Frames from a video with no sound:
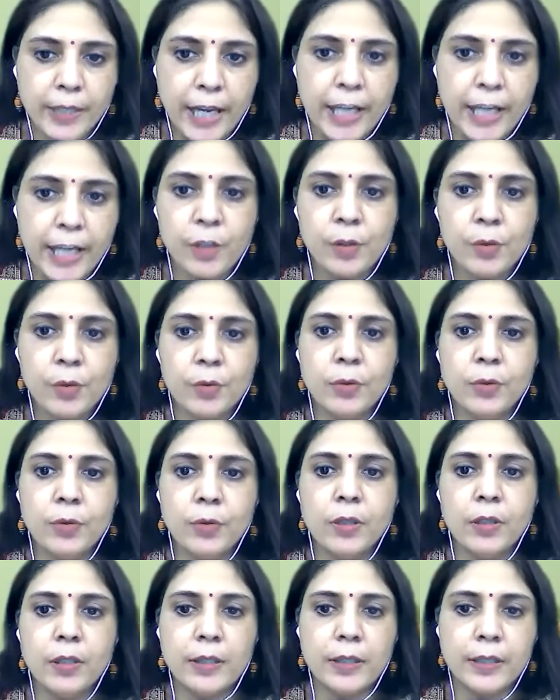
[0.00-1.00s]
can you
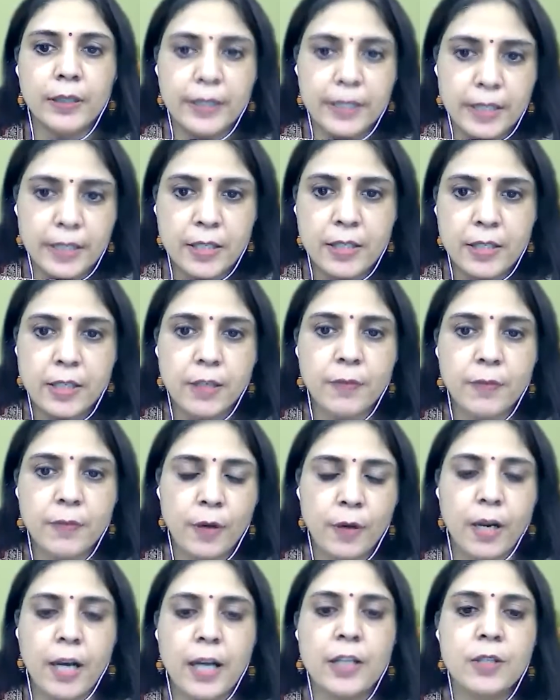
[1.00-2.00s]
distill
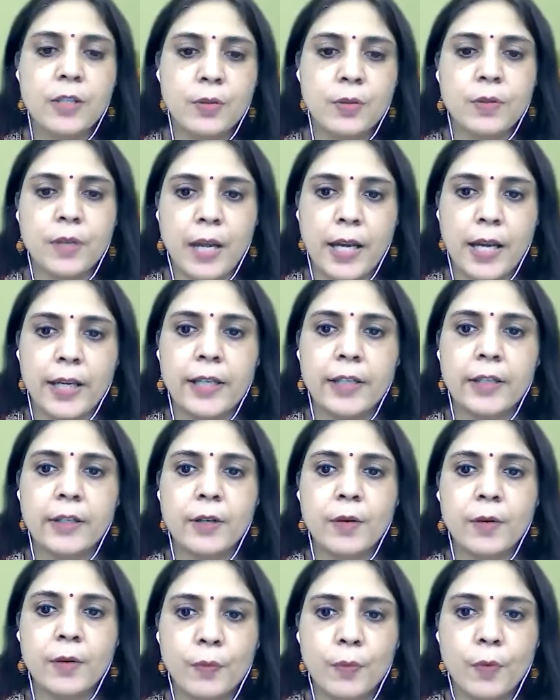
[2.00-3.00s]
for us tonight
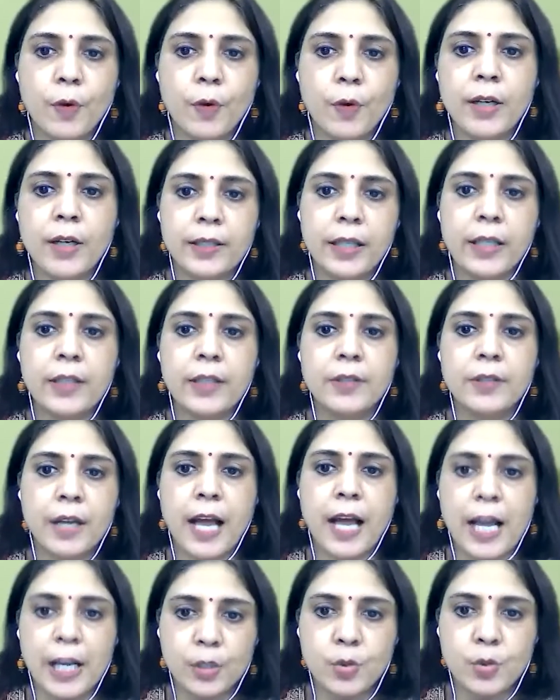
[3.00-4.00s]
what
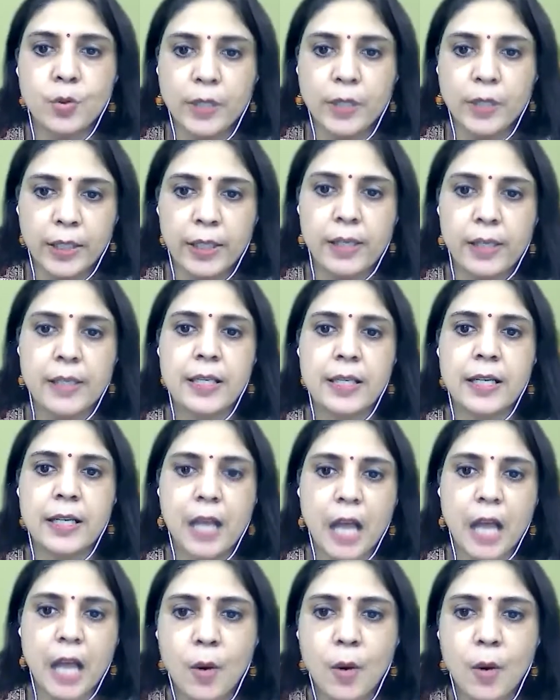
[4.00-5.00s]
tantra actually is
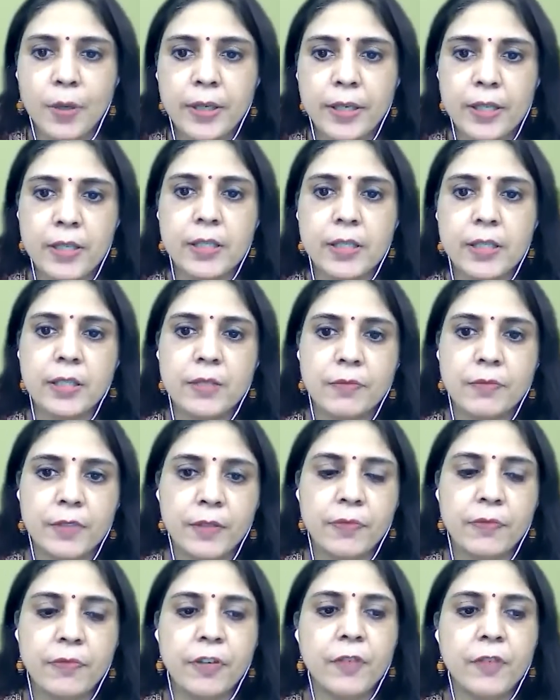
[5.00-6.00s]
and how it is
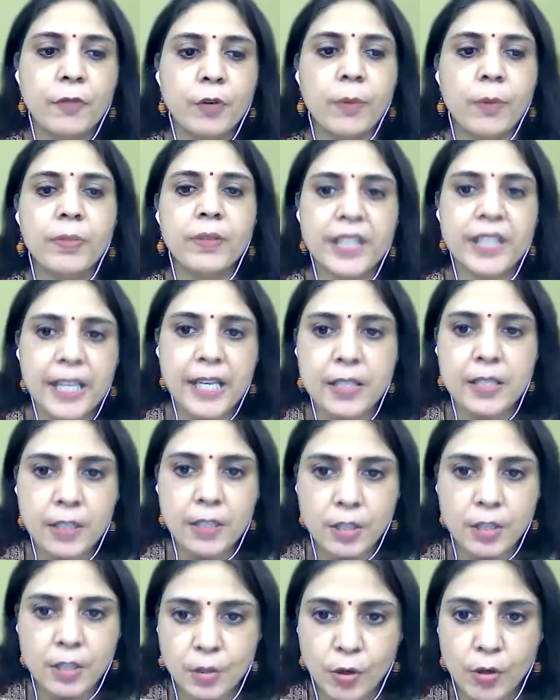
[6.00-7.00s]
different from these
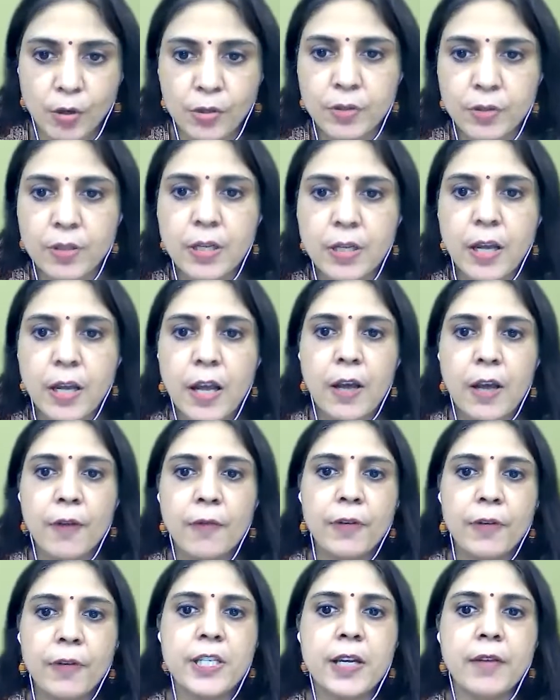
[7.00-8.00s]
distortions
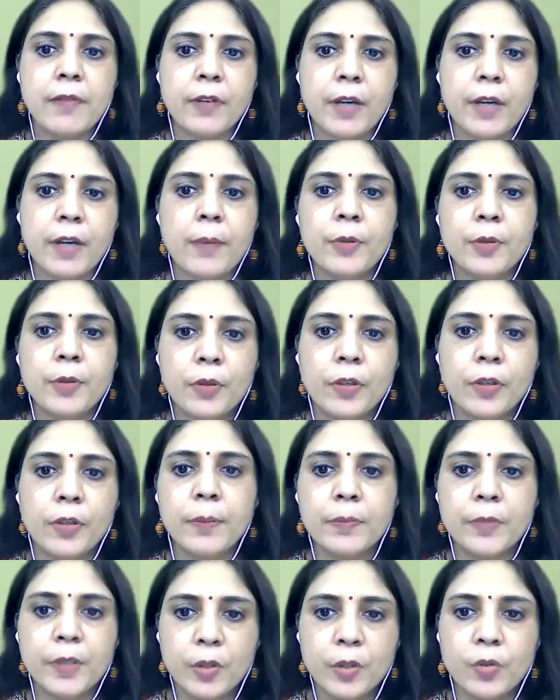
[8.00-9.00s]
which have come to
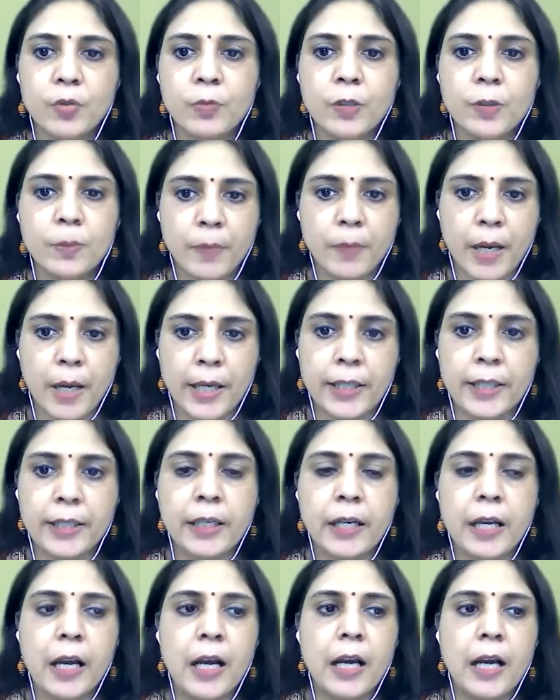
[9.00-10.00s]
grip the human
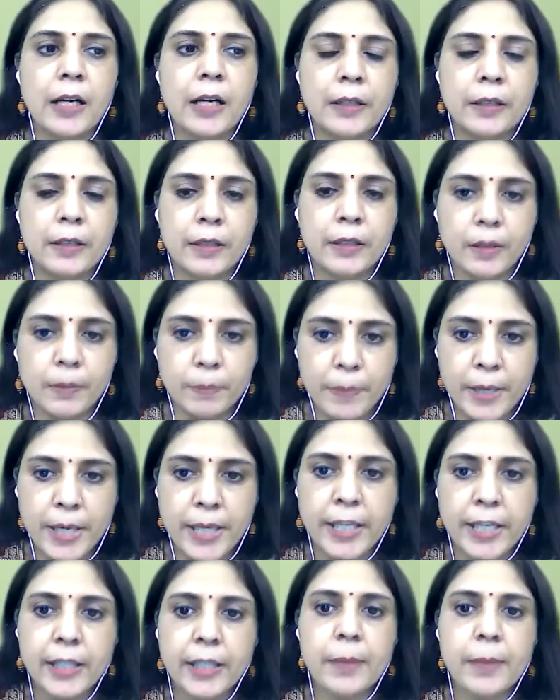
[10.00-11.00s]
mind
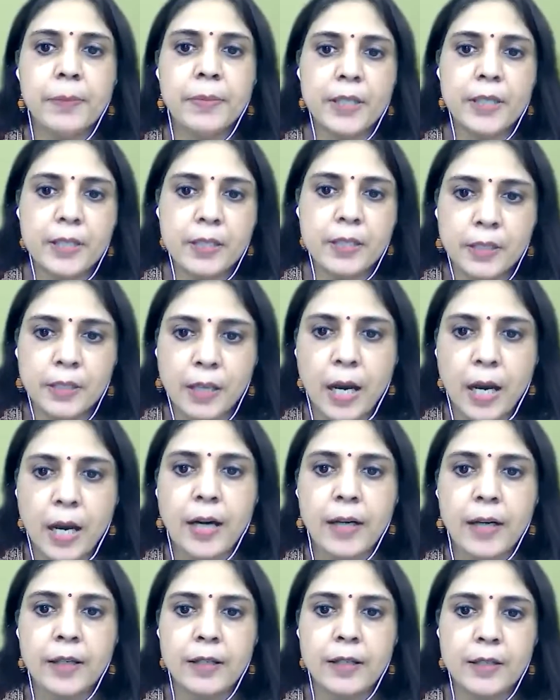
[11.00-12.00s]
making them
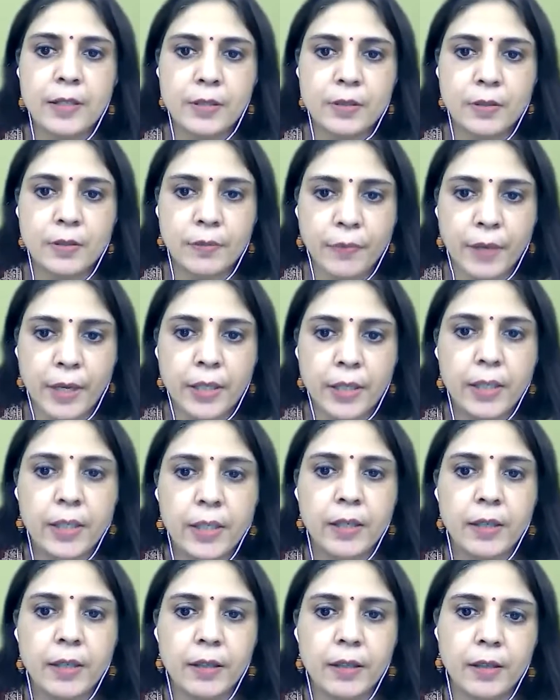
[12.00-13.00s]
discard this very
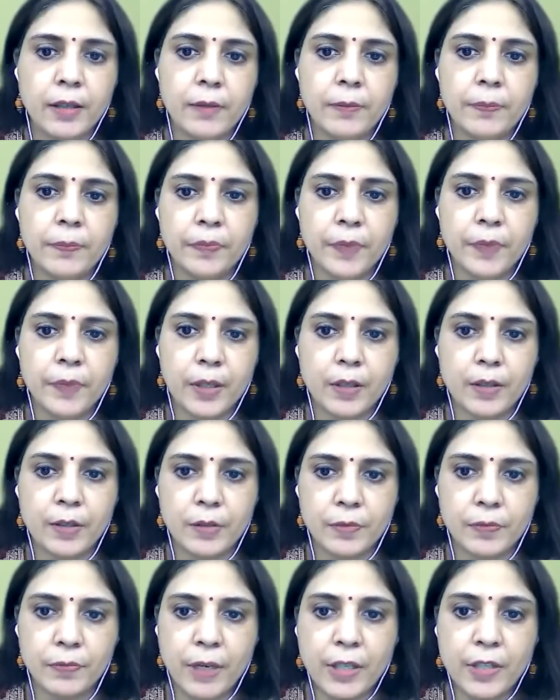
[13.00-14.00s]

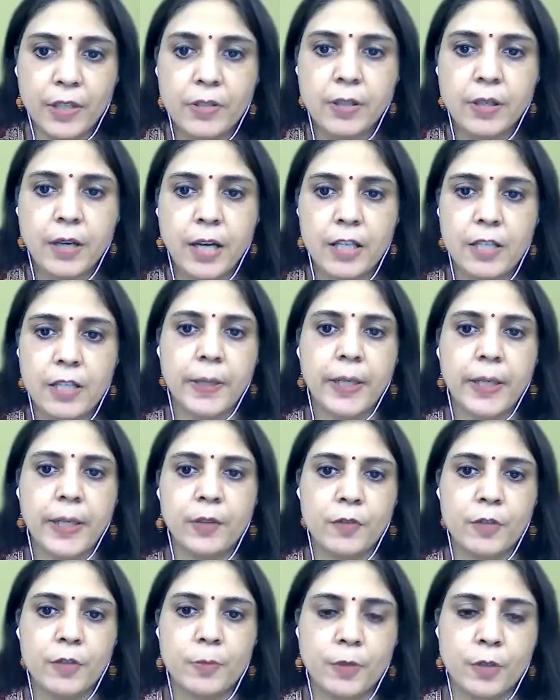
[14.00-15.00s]
functional
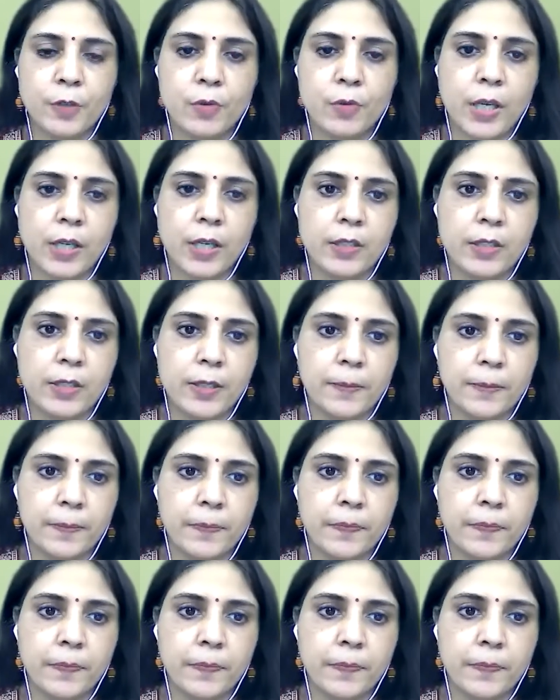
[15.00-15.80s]
aspect of spirituality.